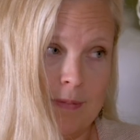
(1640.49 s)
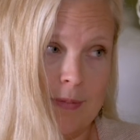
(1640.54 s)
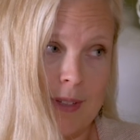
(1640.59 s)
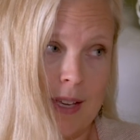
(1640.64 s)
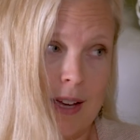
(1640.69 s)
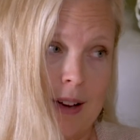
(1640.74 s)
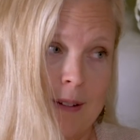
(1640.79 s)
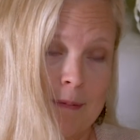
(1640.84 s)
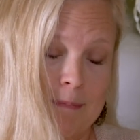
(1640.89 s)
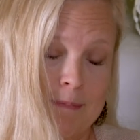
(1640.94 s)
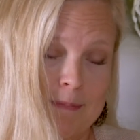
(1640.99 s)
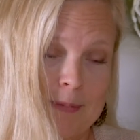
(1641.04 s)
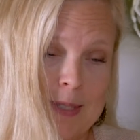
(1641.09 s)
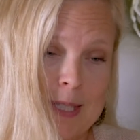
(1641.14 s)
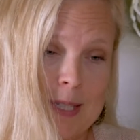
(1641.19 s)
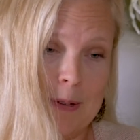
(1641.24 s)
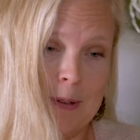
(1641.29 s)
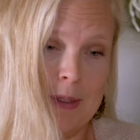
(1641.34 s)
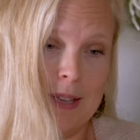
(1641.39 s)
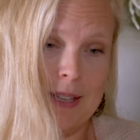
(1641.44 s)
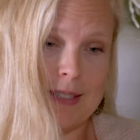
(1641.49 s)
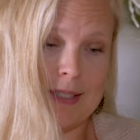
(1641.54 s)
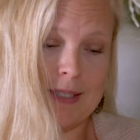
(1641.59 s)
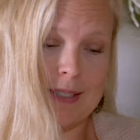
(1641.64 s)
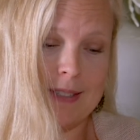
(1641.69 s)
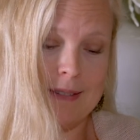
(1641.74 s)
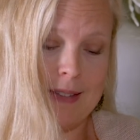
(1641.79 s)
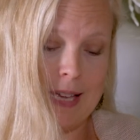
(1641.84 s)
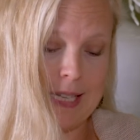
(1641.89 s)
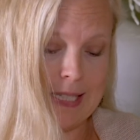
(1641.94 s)
Yeah, so
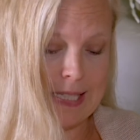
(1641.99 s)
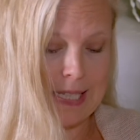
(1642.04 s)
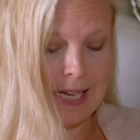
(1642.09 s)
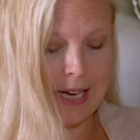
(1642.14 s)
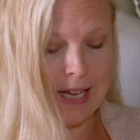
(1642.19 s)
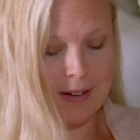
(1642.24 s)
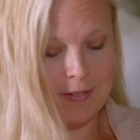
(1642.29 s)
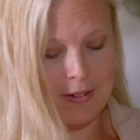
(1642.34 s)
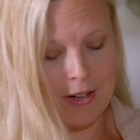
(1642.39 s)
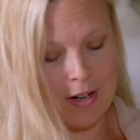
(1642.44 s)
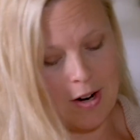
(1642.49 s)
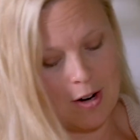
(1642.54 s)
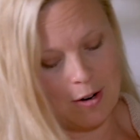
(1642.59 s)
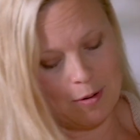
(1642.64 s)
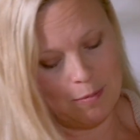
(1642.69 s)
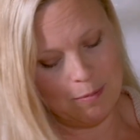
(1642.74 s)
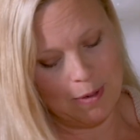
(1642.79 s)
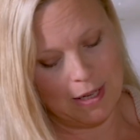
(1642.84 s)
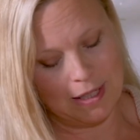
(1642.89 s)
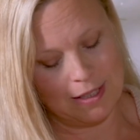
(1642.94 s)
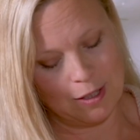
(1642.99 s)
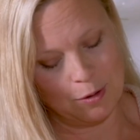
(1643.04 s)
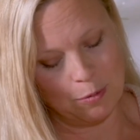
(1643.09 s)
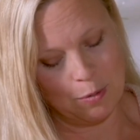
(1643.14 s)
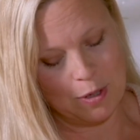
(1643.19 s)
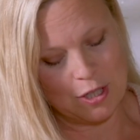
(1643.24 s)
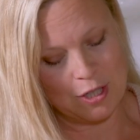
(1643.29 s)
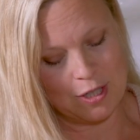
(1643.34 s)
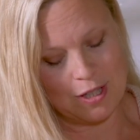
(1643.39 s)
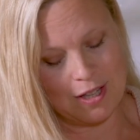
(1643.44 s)
that's kind of in my little
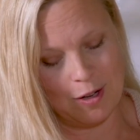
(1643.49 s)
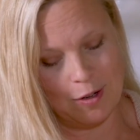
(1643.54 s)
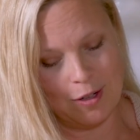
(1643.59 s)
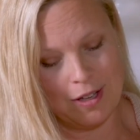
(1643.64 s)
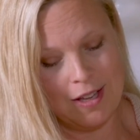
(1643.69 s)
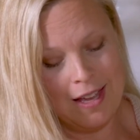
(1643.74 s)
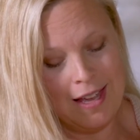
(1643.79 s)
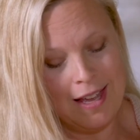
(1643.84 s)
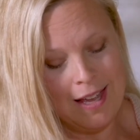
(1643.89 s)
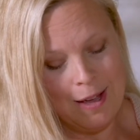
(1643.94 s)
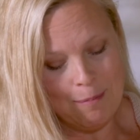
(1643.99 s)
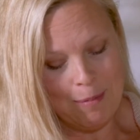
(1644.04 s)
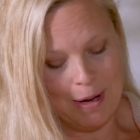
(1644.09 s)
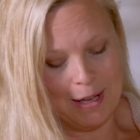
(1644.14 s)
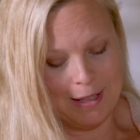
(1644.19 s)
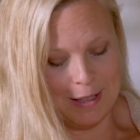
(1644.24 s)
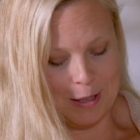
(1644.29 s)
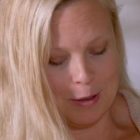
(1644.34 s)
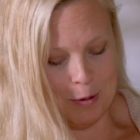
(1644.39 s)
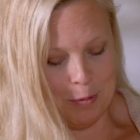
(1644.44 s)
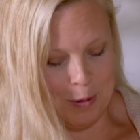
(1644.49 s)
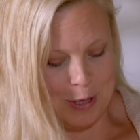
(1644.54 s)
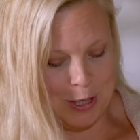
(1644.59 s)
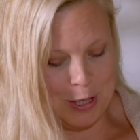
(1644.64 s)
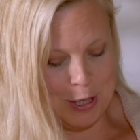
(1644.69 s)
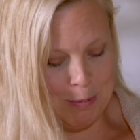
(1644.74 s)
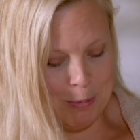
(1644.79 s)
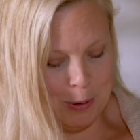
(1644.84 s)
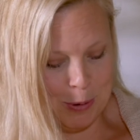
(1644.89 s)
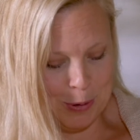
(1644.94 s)
wish thing, my little
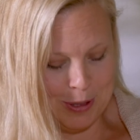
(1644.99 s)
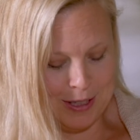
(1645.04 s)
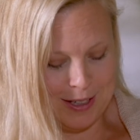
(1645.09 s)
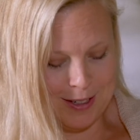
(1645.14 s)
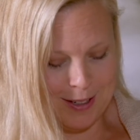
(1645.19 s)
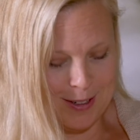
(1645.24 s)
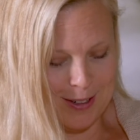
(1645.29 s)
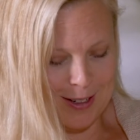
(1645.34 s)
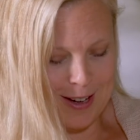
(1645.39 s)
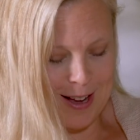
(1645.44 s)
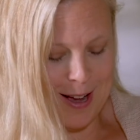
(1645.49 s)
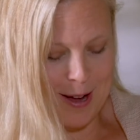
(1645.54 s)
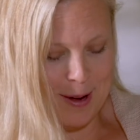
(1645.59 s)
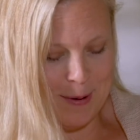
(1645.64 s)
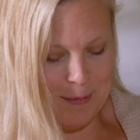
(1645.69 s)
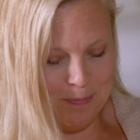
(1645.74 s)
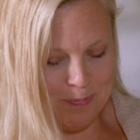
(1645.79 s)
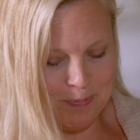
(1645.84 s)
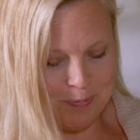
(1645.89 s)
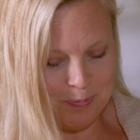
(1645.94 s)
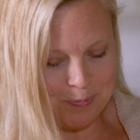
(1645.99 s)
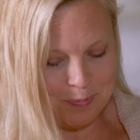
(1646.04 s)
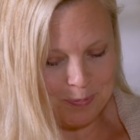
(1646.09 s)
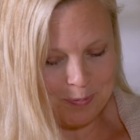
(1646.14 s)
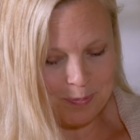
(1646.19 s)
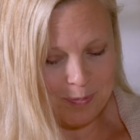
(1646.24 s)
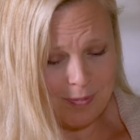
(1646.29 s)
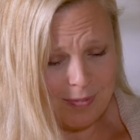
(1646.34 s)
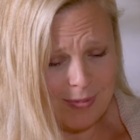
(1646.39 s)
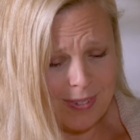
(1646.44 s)
wish bowl here.
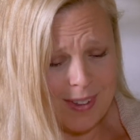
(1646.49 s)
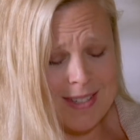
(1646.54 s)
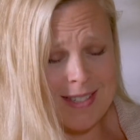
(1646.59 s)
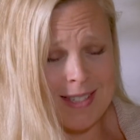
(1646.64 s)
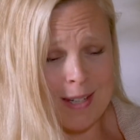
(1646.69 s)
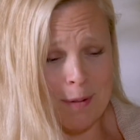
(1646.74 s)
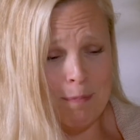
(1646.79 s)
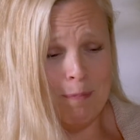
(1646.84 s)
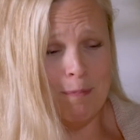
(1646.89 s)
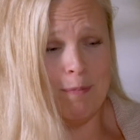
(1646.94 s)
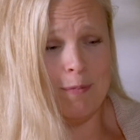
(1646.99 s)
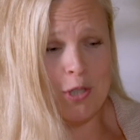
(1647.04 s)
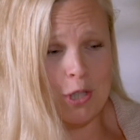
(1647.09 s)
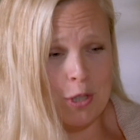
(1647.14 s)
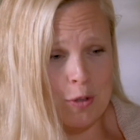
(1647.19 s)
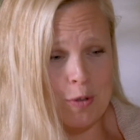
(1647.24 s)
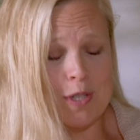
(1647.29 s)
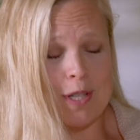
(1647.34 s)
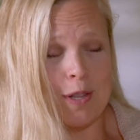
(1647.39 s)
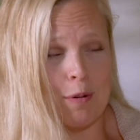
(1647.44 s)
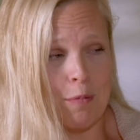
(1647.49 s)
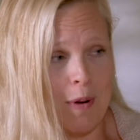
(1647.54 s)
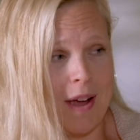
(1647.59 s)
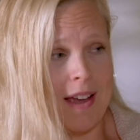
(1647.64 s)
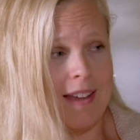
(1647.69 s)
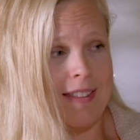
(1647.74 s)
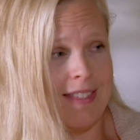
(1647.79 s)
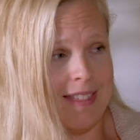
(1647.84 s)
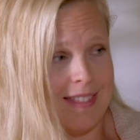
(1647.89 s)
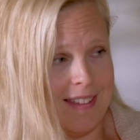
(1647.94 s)
Is to choose the
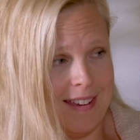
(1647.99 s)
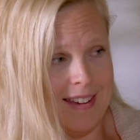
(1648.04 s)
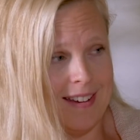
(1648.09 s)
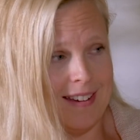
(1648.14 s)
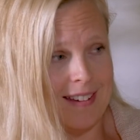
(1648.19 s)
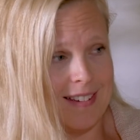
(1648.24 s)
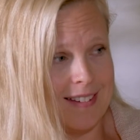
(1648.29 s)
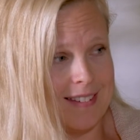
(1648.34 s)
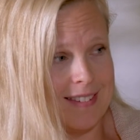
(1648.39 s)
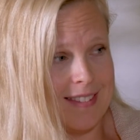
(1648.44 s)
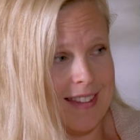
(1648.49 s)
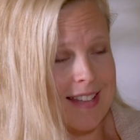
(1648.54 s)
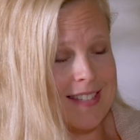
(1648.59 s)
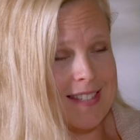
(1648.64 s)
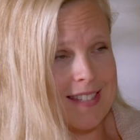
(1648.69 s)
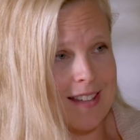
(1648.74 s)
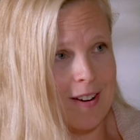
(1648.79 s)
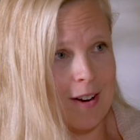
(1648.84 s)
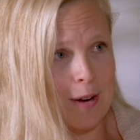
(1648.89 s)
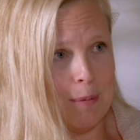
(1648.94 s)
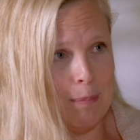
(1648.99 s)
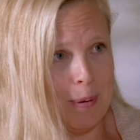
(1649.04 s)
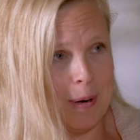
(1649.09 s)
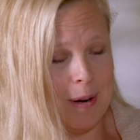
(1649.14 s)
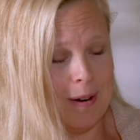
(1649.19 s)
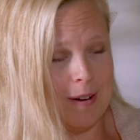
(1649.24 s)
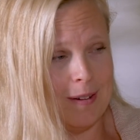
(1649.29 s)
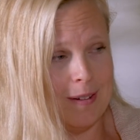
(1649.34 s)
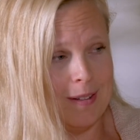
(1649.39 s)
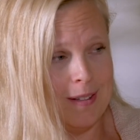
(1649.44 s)
right thing. That's the hard
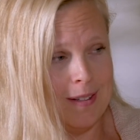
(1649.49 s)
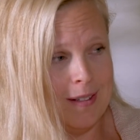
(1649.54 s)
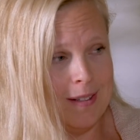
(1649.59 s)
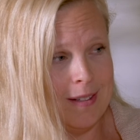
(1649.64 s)
part.